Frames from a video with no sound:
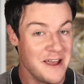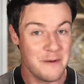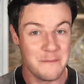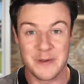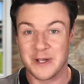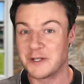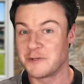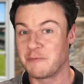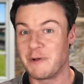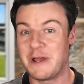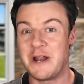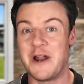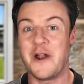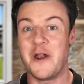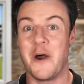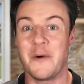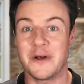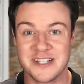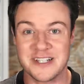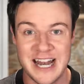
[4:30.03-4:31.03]
because we don't know
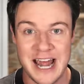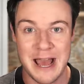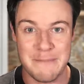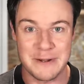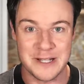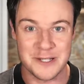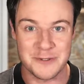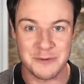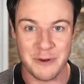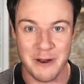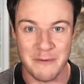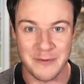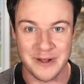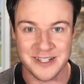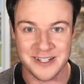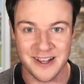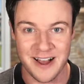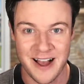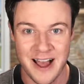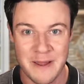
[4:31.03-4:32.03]
what's going to happen in 12 months'
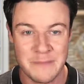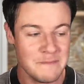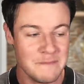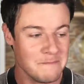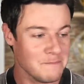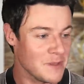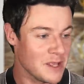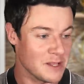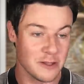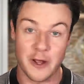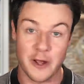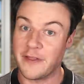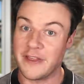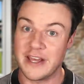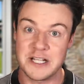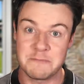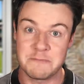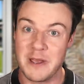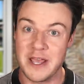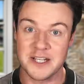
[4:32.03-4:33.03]
time. A lot of
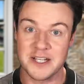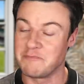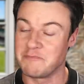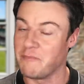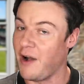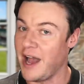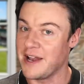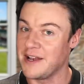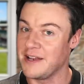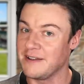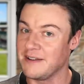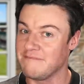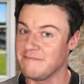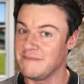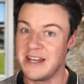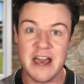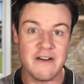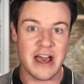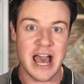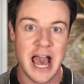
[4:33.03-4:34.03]
these picks might
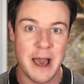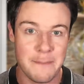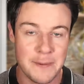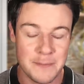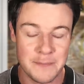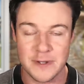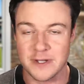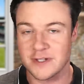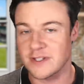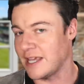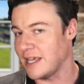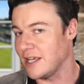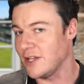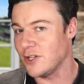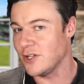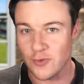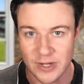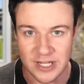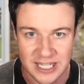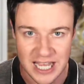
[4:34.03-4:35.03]
never happen because
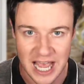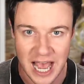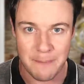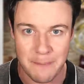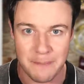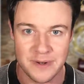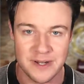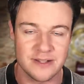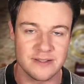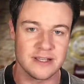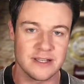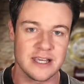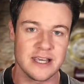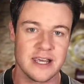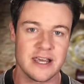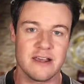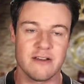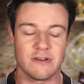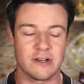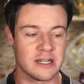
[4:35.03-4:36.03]
injuries happen in the
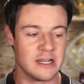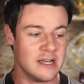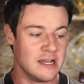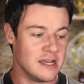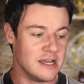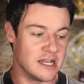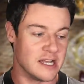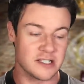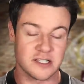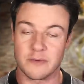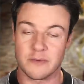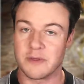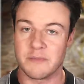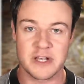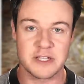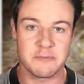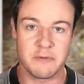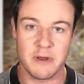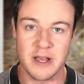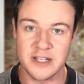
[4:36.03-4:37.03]
year, and some of the
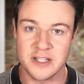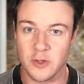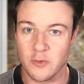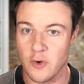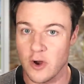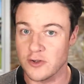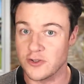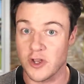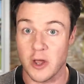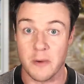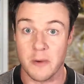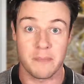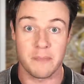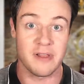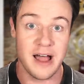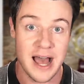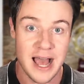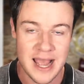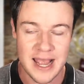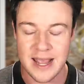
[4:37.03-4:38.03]
best players in the world don't
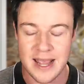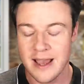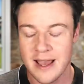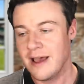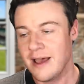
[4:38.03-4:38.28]
play.